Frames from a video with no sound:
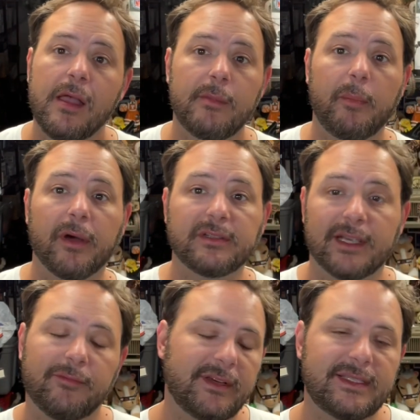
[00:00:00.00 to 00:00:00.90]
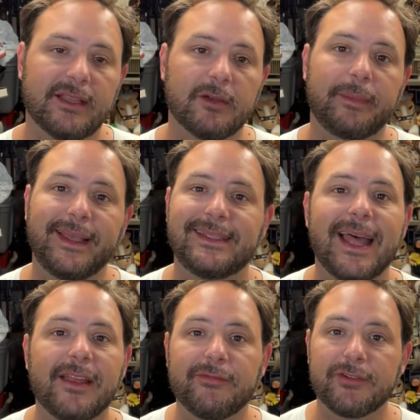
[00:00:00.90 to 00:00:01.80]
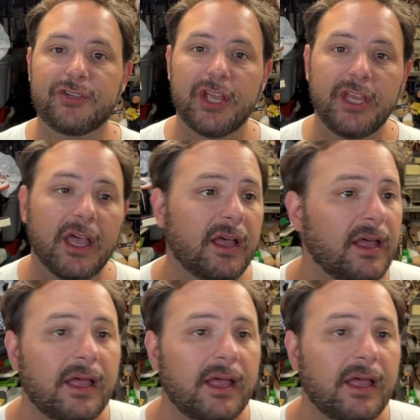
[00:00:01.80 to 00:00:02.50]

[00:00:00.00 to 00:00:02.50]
I'm a part-time reseller based out of Virginia.